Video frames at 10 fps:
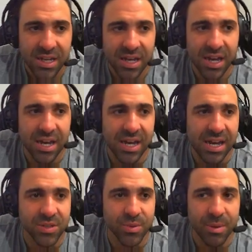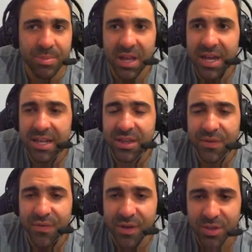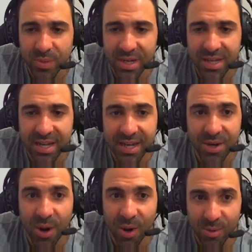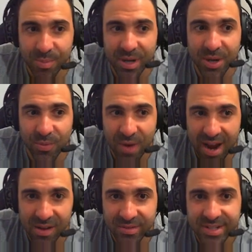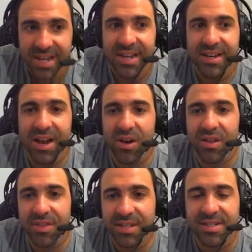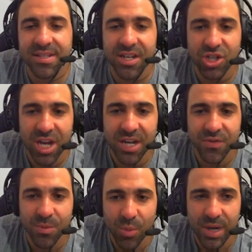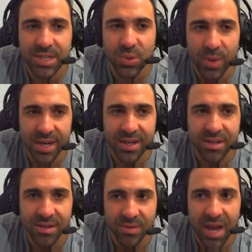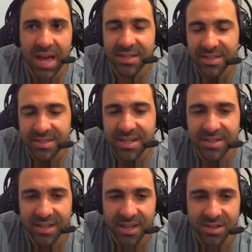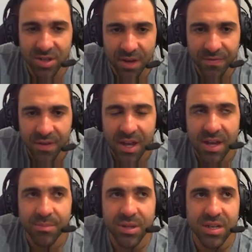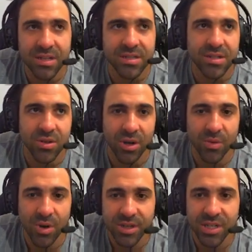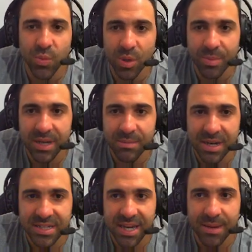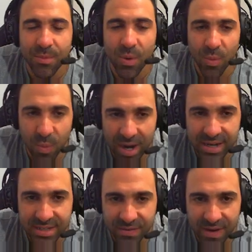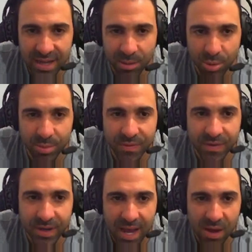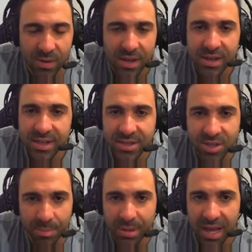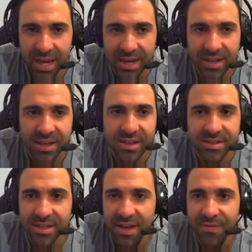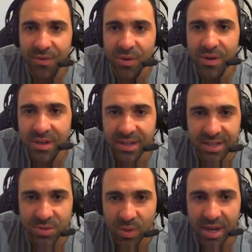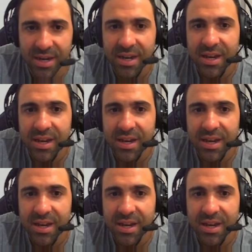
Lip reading: as we'll be playing the first week in opening round. Now, this is going to change from week to week as the season kicks off, because Connor Rosie will be in my team when he's available. But for now, he's not playing, so therefore, guess what?